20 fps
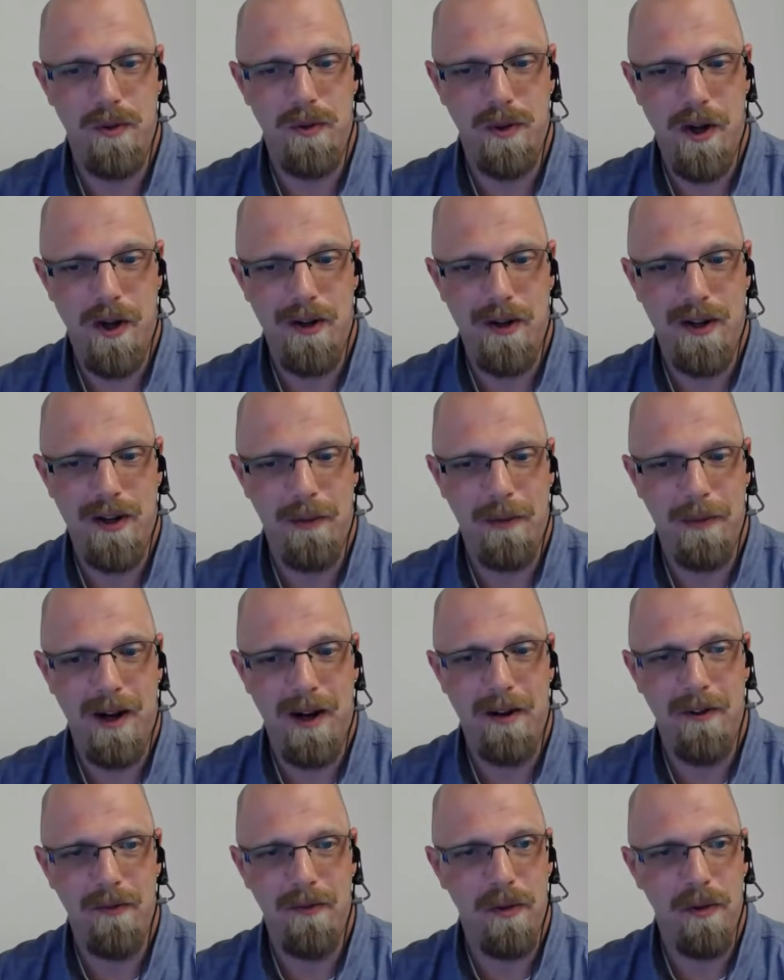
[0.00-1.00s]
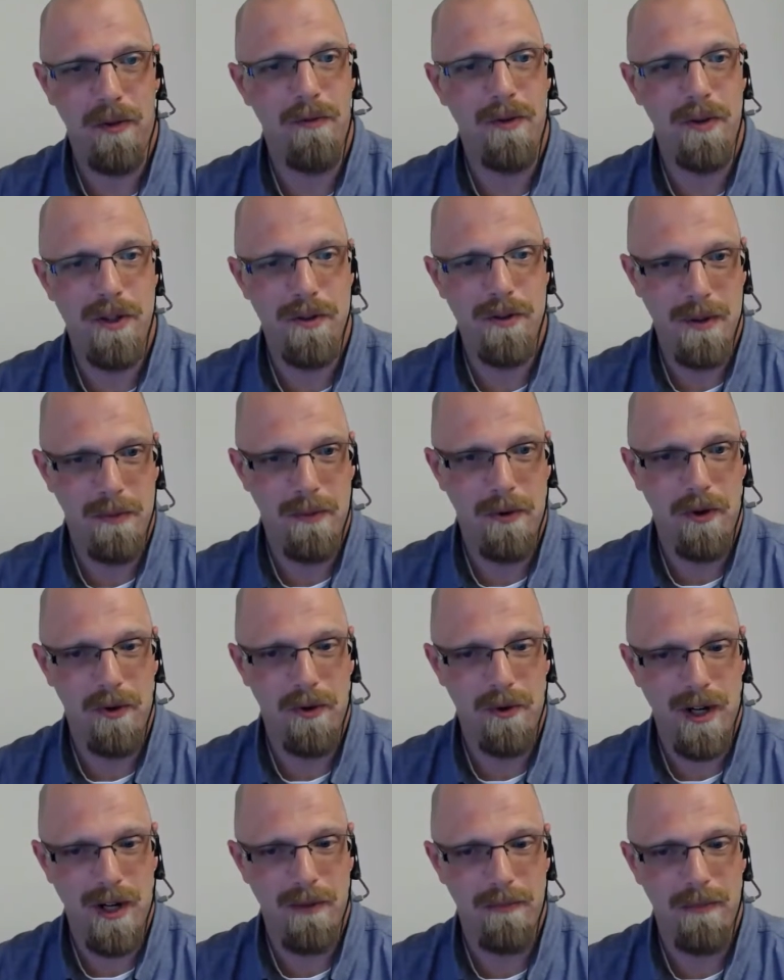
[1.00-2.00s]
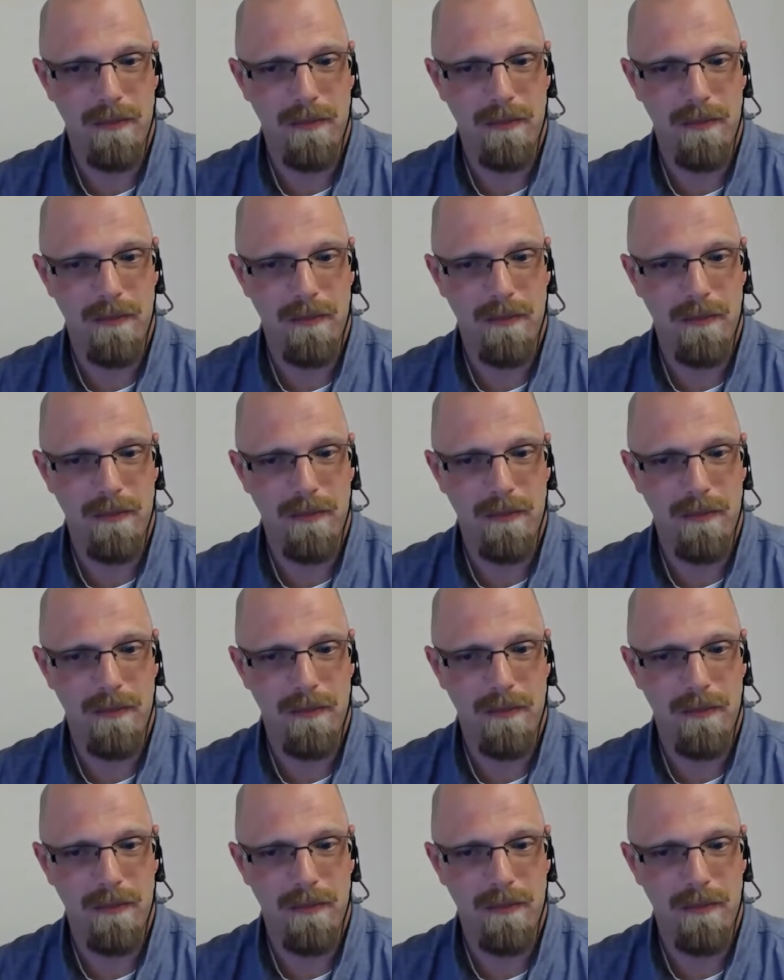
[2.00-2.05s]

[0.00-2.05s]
talking about with the Fish Me program.